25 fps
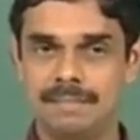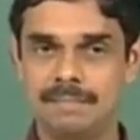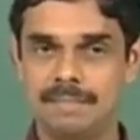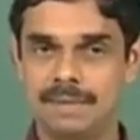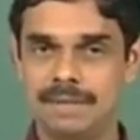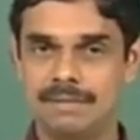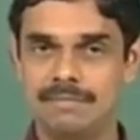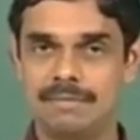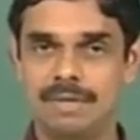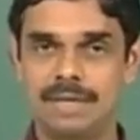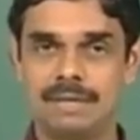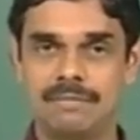
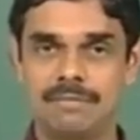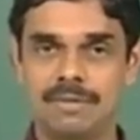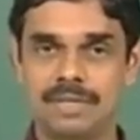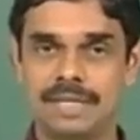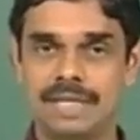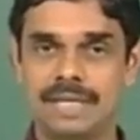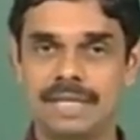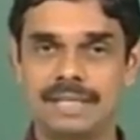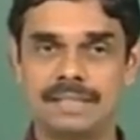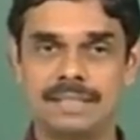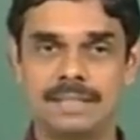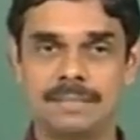But
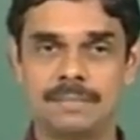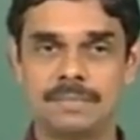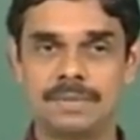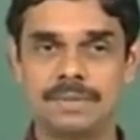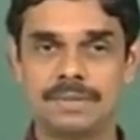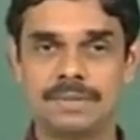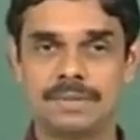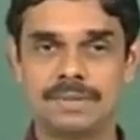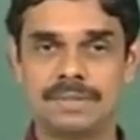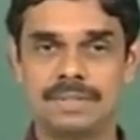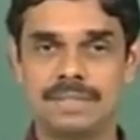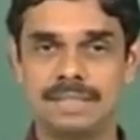working in
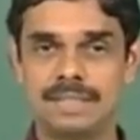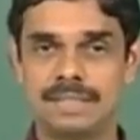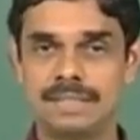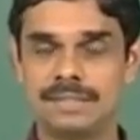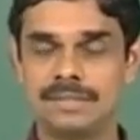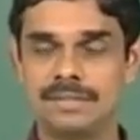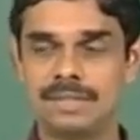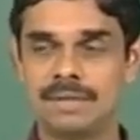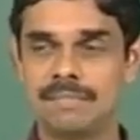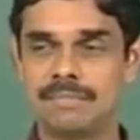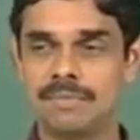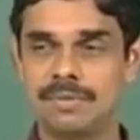
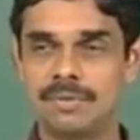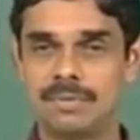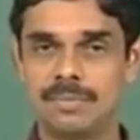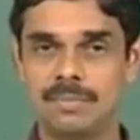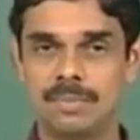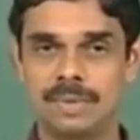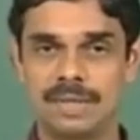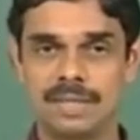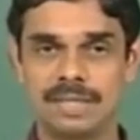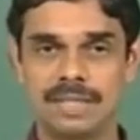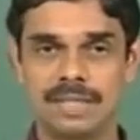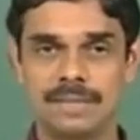thermoacoustics, you have to
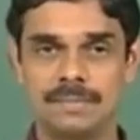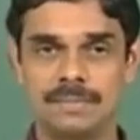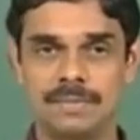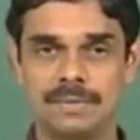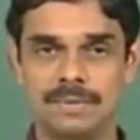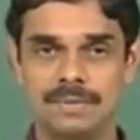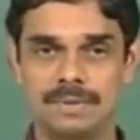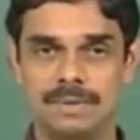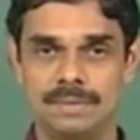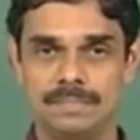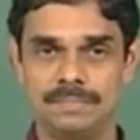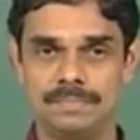worry
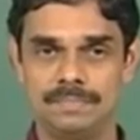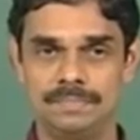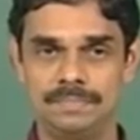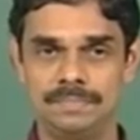about